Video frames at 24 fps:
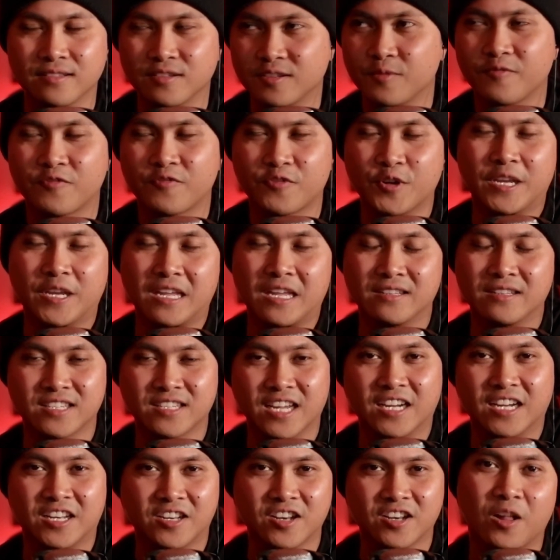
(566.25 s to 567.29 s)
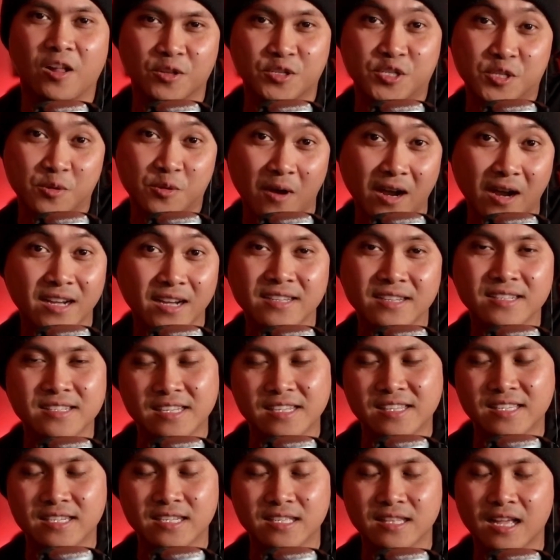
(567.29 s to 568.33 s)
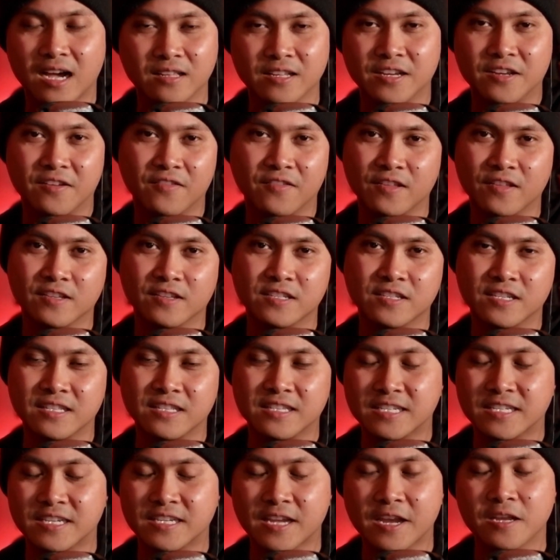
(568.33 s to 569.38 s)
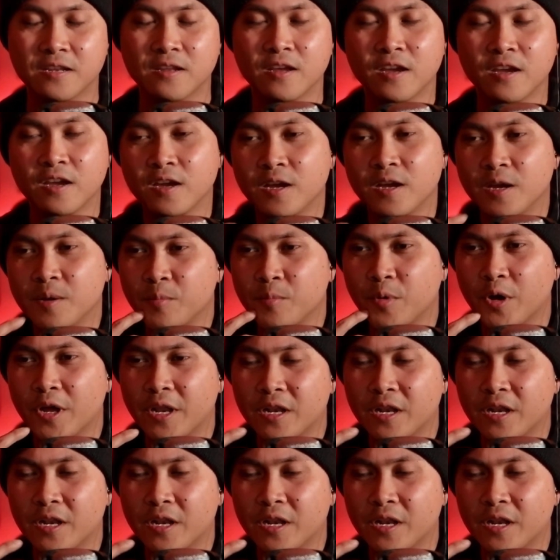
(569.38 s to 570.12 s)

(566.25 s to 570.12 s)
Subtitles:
freaking technology wise. It's not like this insane. But